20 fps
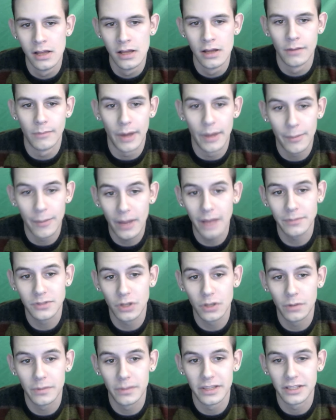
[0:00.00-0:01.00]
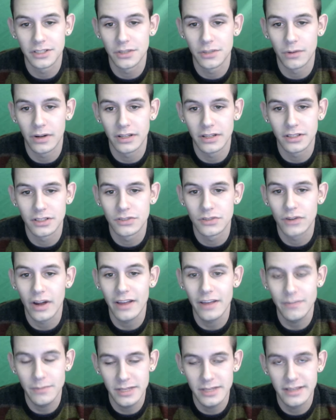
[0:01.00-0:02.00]
my mom told me that she wanted to
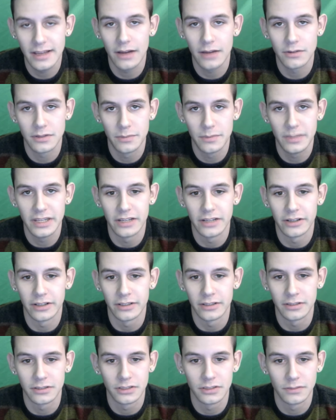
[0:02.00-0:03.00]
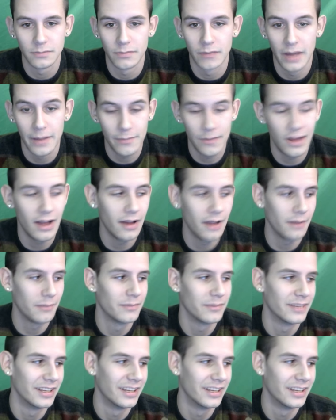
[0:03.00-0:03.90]
drive me down to meet her. My mom,